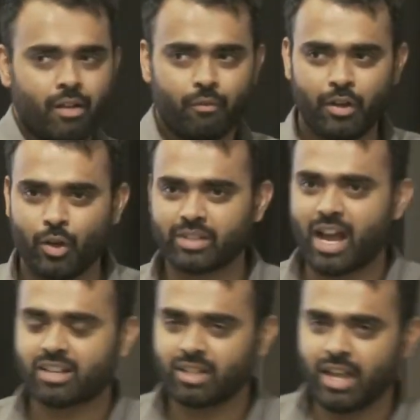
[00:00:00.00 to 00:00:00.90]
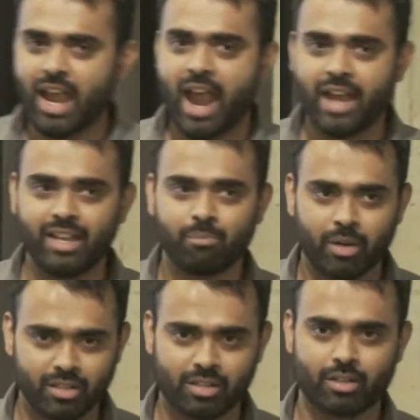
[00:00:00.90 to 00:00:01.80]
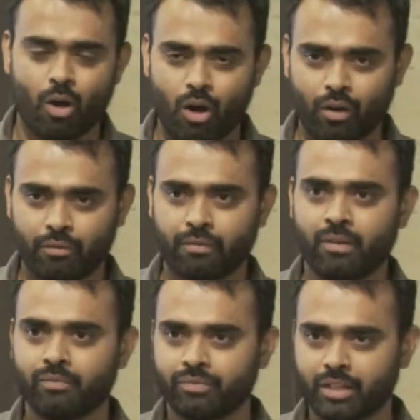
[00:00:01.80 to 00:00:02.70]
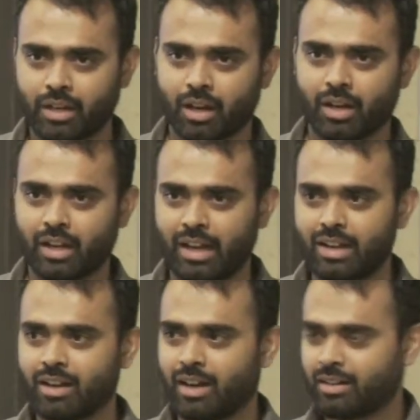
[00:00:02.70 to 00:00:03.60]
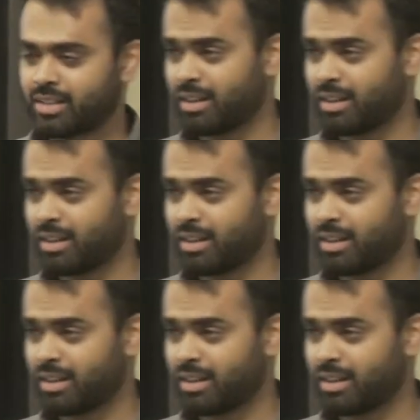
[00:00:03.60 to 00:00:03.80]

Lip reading: Video is actually 80% of the current internet